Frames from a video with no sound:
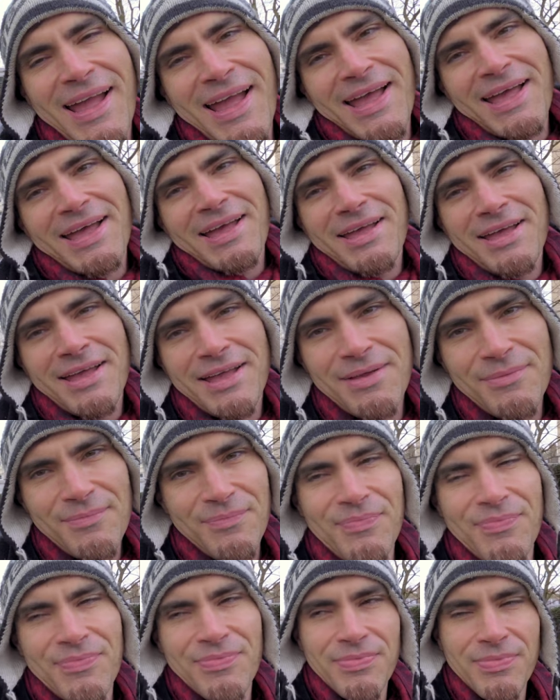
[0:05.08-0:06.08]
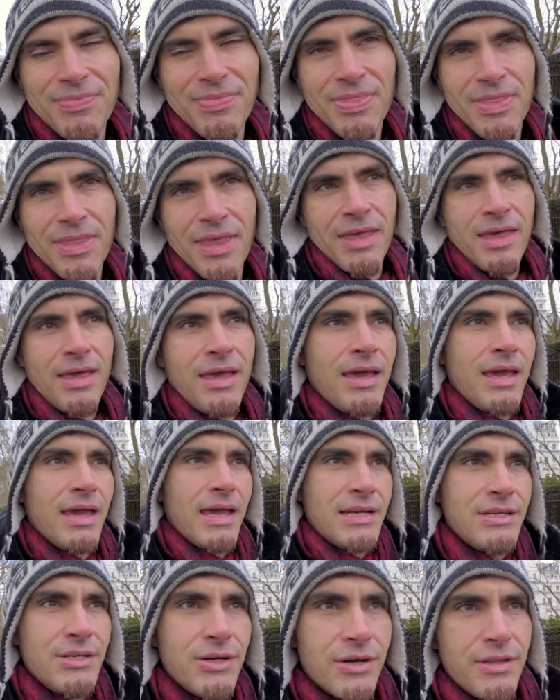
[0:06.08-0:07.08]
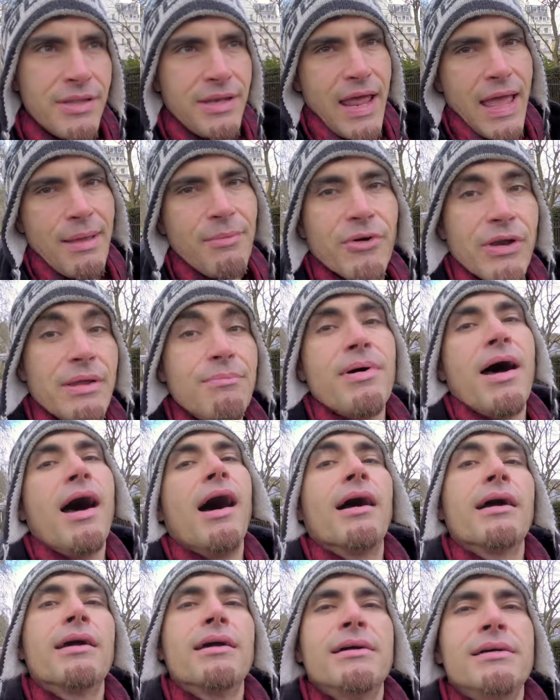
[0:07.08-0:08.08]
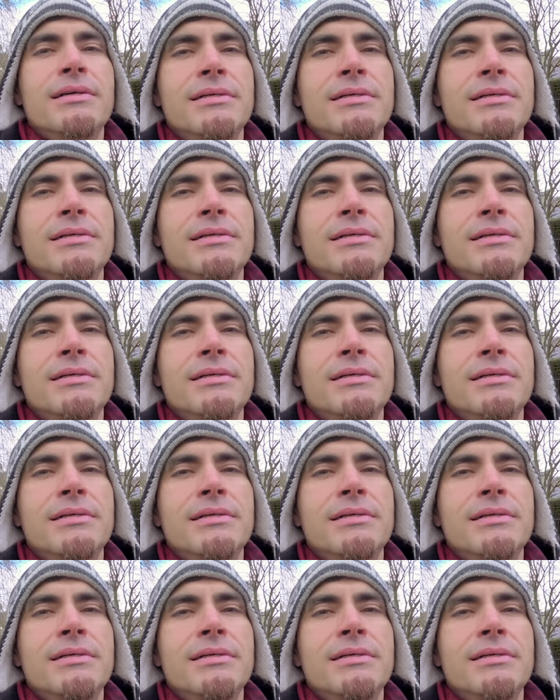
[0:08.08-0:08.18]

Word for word: um, it took on the name Green Park.